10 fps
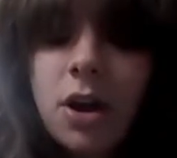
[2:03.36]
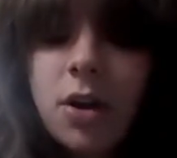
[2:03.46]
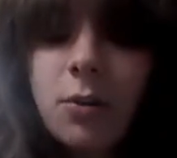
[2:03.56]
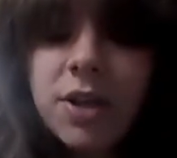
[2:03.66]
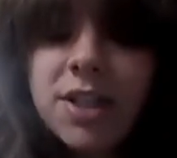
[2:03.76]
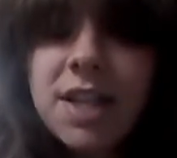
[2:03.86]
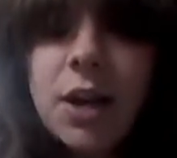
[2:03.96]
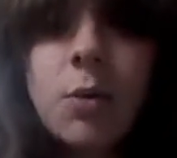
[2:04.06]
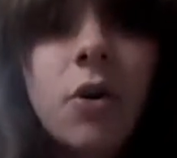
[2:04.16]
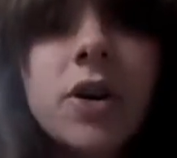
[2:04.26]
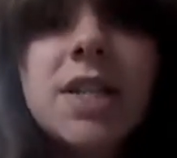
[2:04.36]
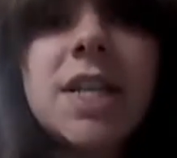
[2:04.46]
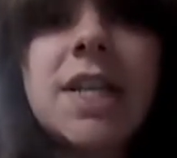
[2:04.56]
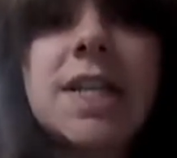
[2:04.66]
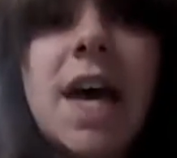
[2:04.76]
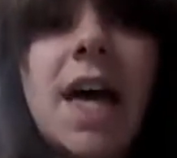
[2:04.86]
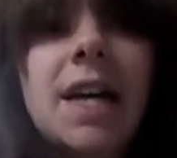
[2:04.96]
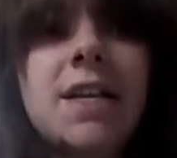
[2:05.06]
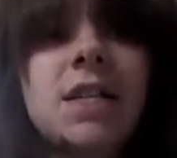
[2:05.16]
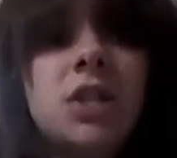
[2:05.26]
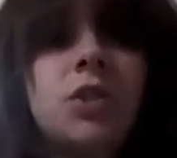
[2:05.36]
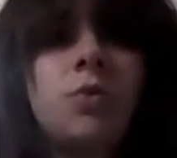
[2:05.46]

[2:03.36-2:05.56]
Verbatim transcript: which is then quarantined, and